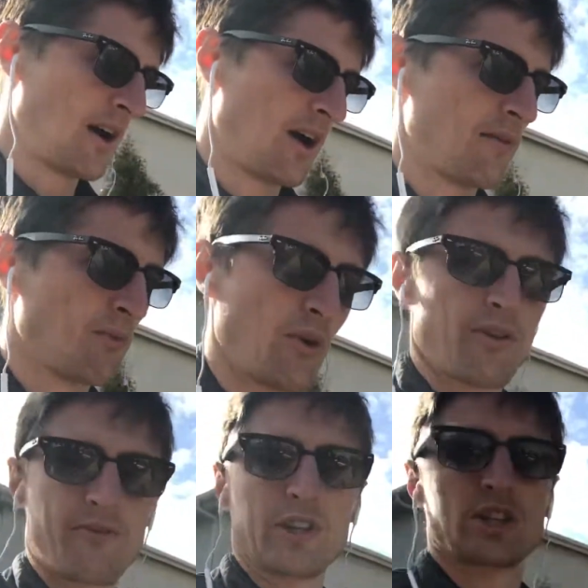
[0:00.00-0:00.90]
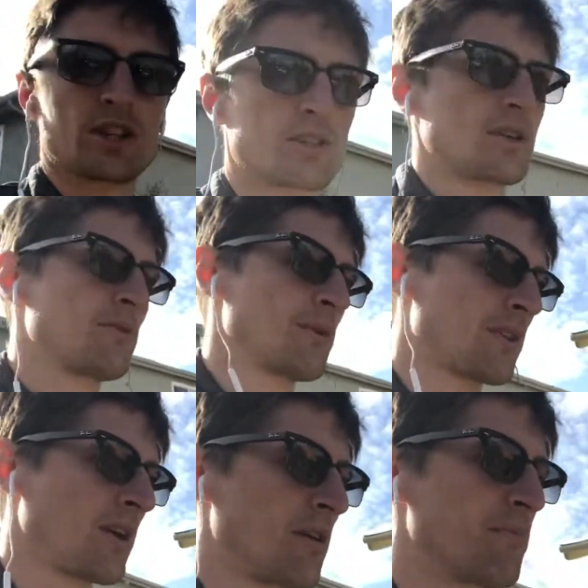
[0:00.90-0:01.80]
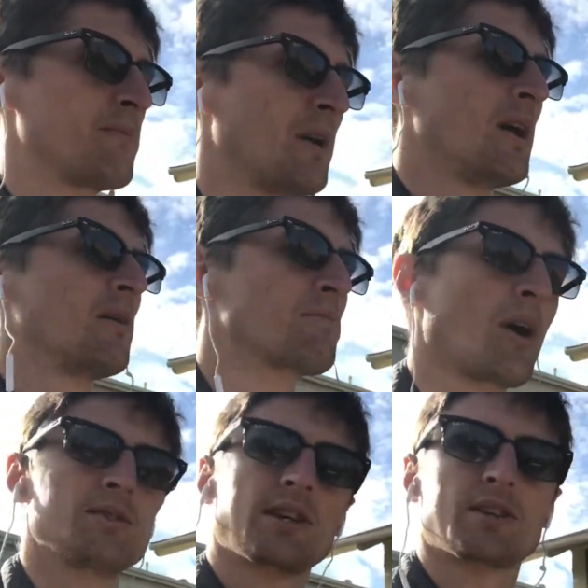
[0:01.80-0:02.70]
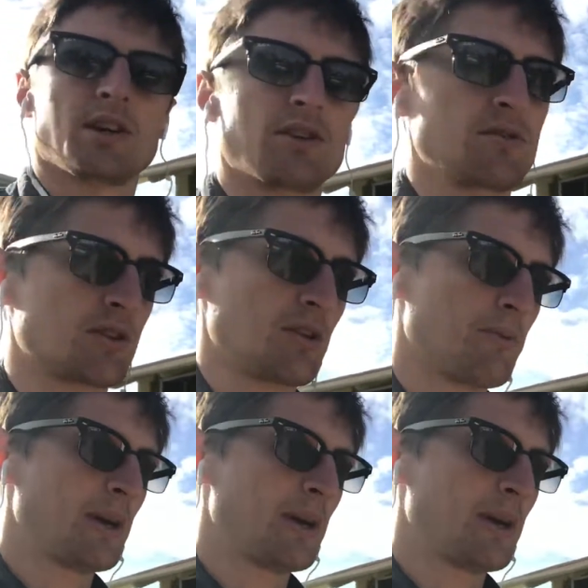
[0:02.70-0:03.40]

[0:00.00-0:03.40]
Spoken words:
more efficient with our projects on YouTube,